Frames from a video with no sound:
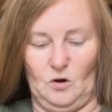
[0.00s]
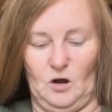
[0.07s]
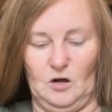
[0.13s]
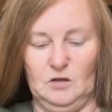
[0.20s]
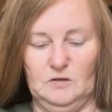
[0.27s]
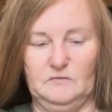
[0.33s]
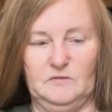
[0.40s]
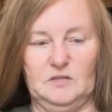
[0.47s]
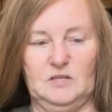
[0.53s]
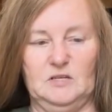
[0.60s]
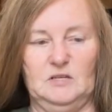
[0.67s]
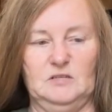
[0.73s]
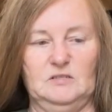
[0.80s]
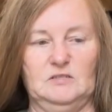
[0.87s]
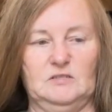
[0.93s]
all of
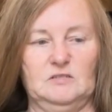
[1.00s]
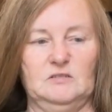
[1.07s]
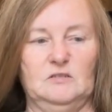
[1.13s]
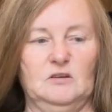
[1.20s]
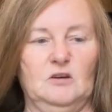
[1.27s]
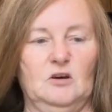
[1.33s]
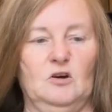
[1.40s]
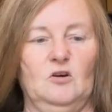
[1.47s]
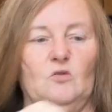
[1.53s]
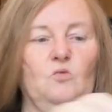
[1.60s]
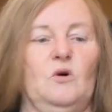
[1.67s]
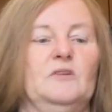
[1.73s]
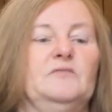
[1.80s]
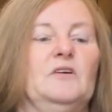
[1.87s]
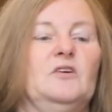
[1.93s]
these,
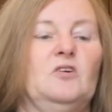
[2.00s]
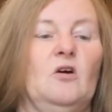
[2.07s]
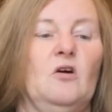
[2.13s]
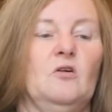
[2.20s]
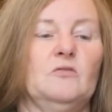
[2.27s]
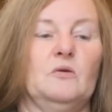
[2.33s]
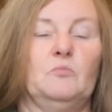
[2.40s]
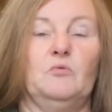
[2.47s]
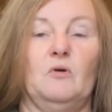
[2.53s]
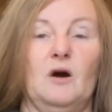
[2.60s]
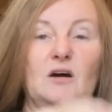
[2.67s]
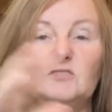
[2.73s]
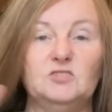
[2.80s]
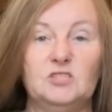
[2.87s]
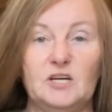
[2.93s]
what they call the
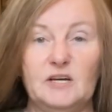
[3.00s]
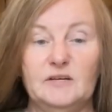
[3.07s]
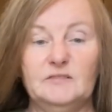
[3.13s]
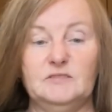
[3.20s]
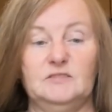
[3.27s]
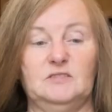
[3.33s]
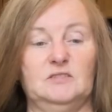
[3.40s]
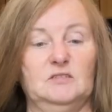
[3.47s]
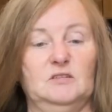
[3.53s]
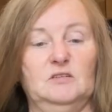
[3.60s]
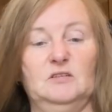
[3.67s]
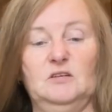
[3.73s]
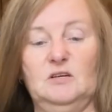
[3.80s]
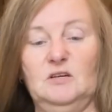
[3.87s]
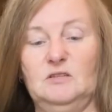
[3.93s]
projects
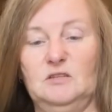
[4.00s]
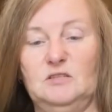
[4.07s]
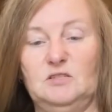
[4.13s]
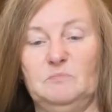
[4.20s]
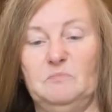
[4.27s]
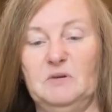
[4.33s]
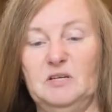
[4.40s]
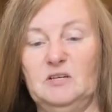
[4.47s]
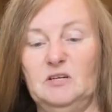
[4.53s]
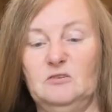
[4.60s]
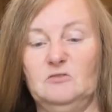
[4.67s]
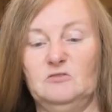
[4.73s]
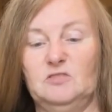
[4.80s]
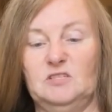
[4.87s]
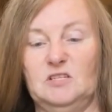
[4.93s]
in these big
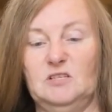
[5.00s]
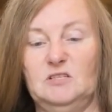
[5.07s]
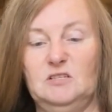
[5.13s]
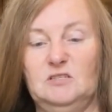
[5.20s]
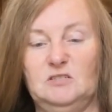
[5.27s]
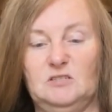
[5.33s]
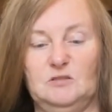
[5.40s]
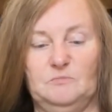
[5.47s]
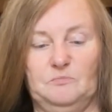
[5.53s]
inner cities,